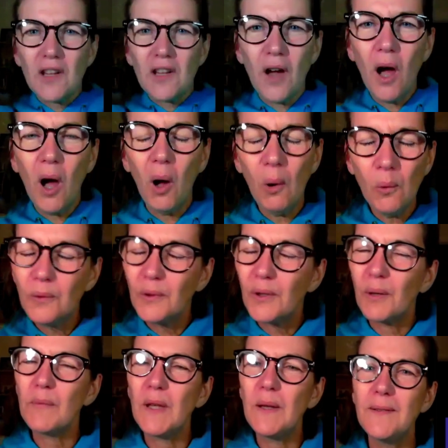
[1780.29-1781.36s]
into the whole
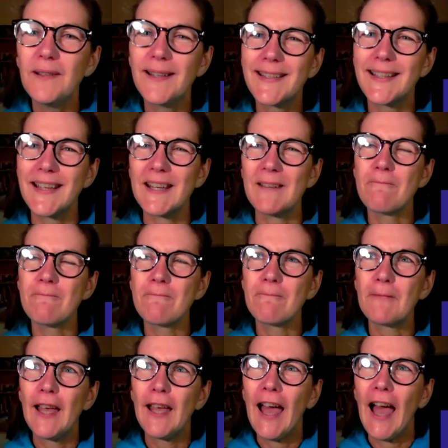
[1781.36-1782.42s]
community.
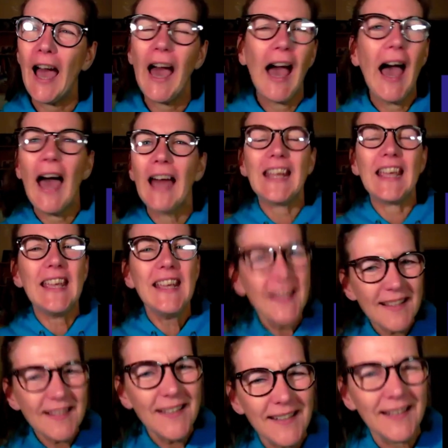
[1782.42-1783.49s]
And is
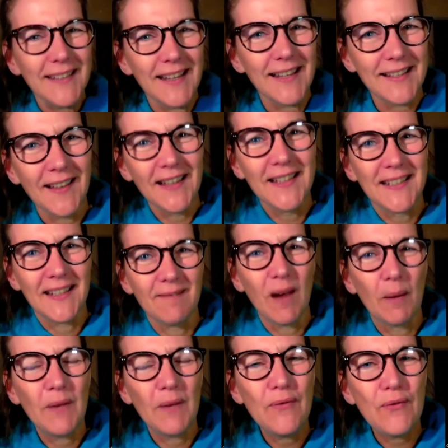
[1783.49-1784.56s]
isn't it
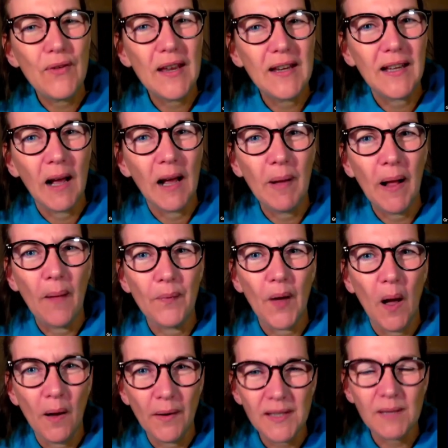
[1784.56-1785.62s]
exciting when we think about
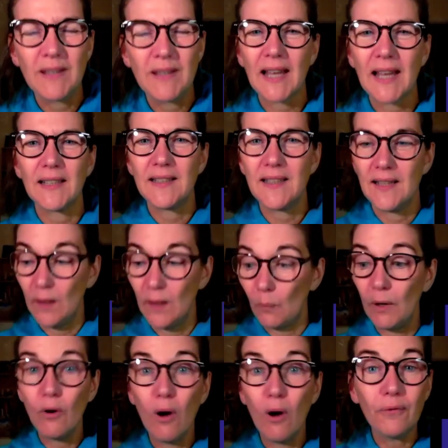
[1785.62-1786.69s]
the hospitality
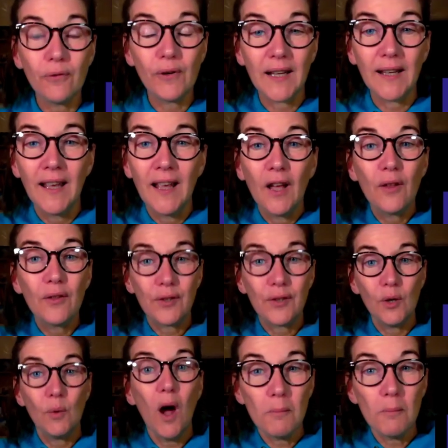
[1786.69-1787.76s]
that we're offering
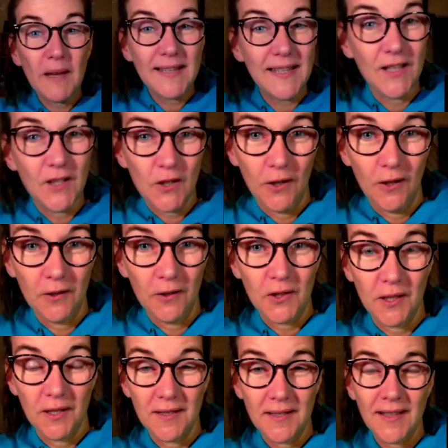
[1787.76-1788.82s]
through our messy
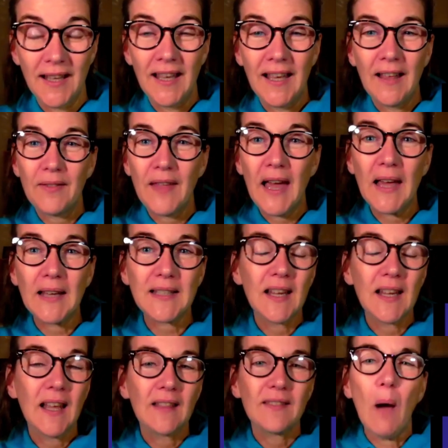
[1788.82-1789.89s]
churches,
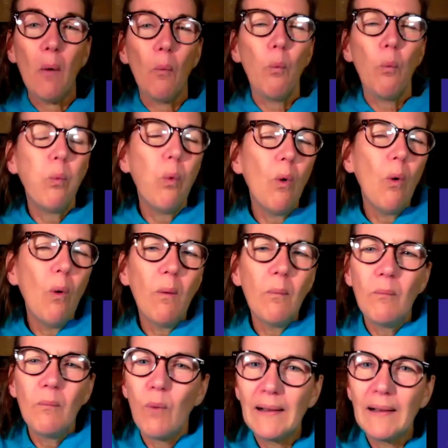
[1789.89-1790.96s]
that, that
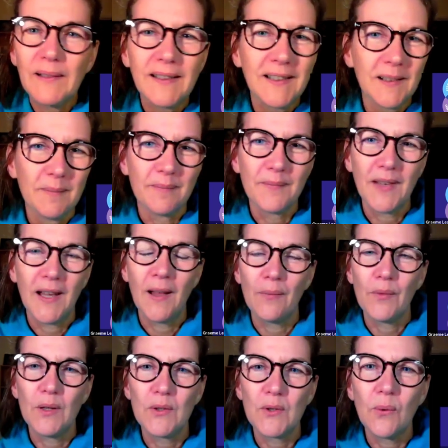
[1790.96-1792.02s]
warm welcome
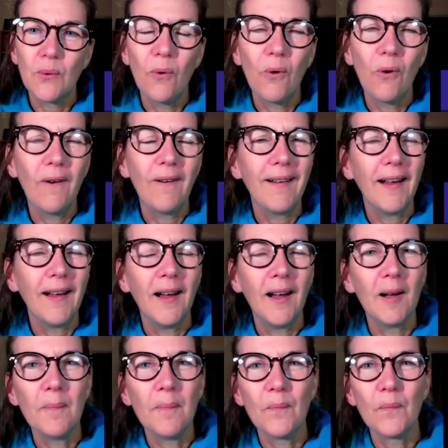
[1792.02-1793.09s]
at the door
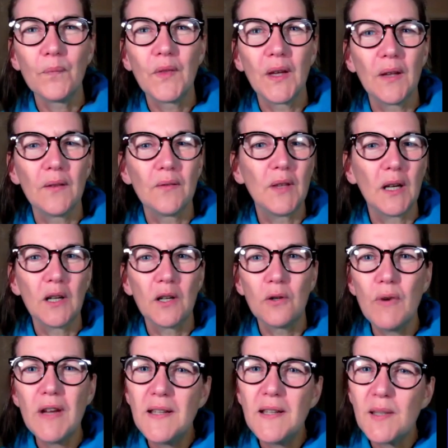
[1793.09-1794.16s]
um, that, that
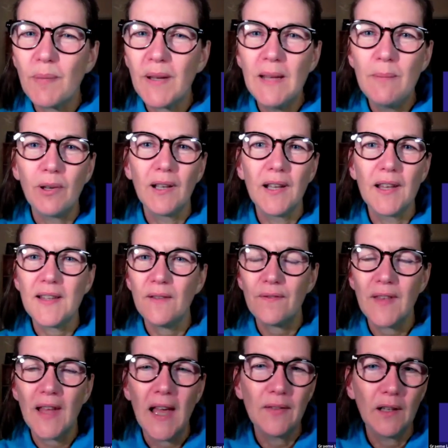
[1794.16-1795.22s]
greets people as
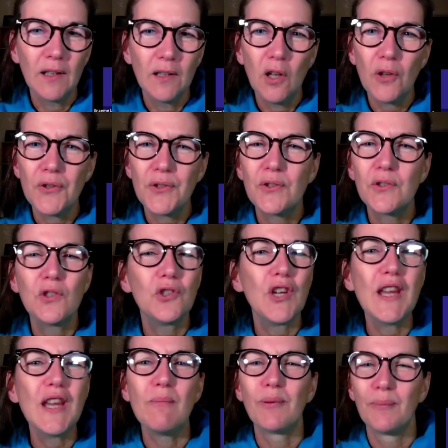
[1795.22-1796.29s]
if they're the lost
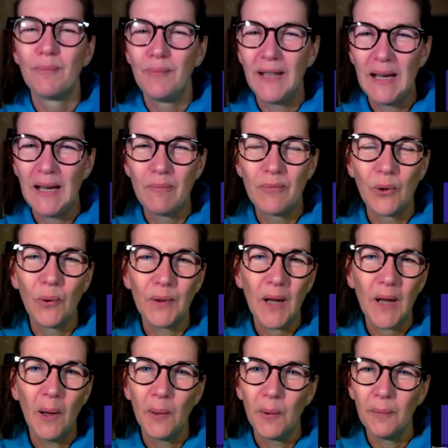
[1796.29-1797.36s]
sheep being
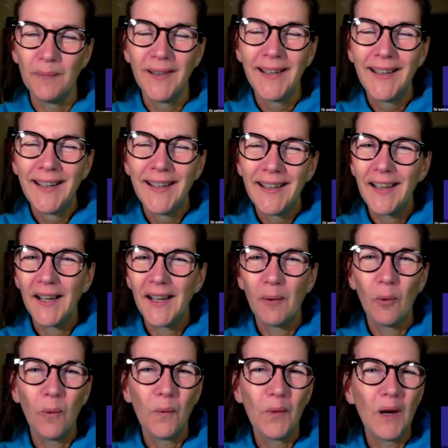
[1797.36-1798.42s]
brought home
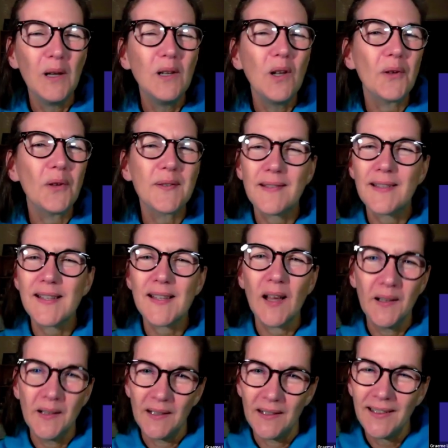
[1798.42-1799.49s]
uh, or the lost
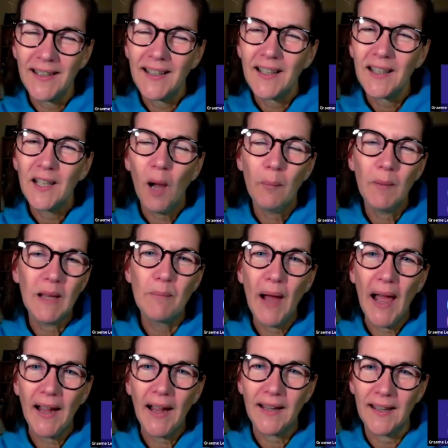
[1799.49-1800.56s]
son
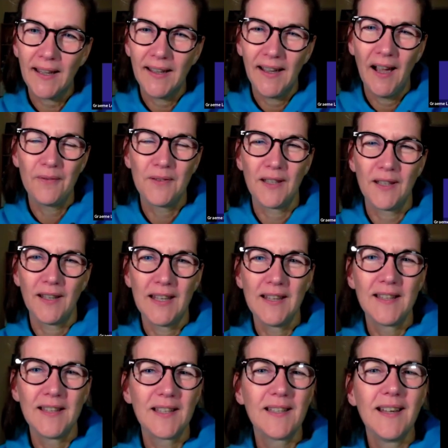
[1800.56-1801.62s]
coming back after
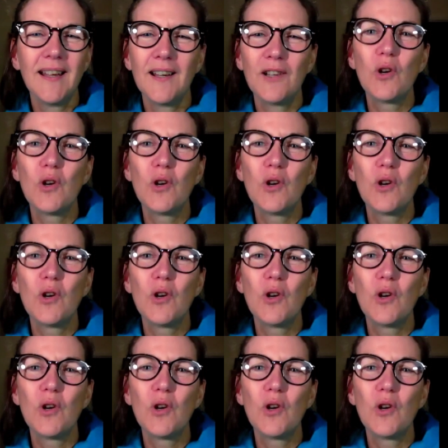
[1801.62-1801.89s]
his